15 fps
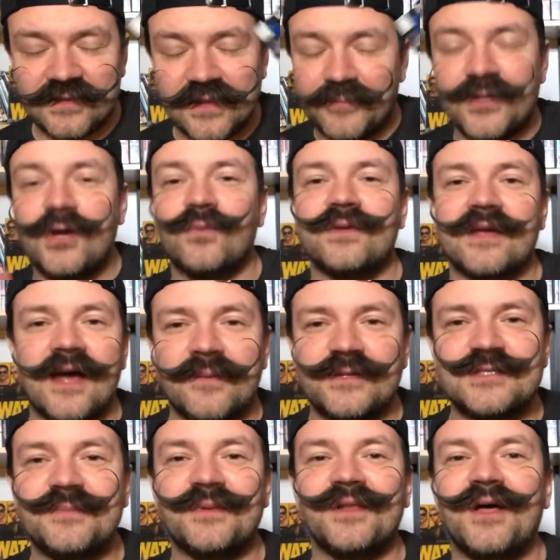let me know in the
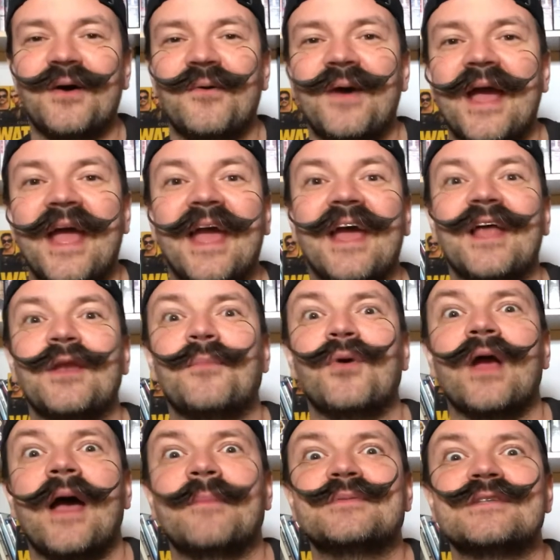comments below, and
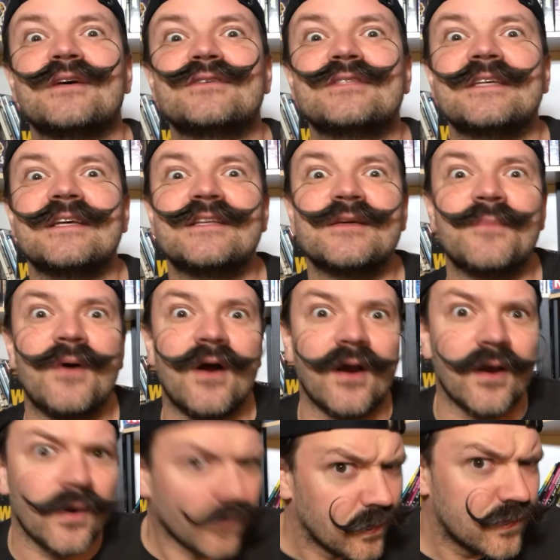perhaps I'll see you
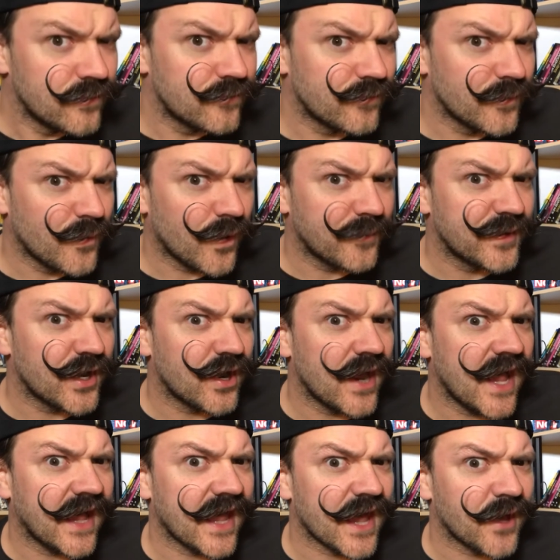tomorrow for more Pure
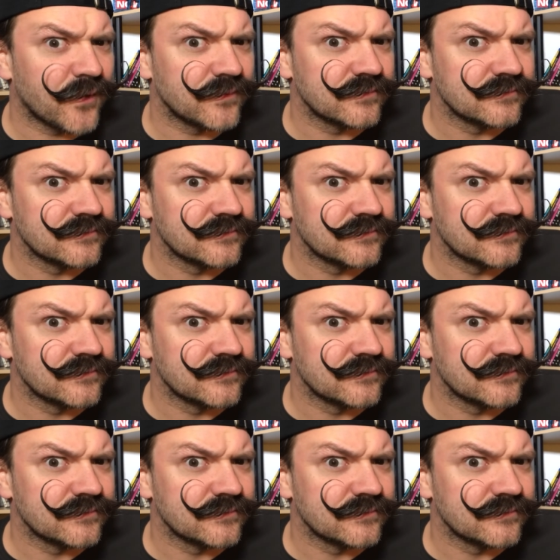Hangout.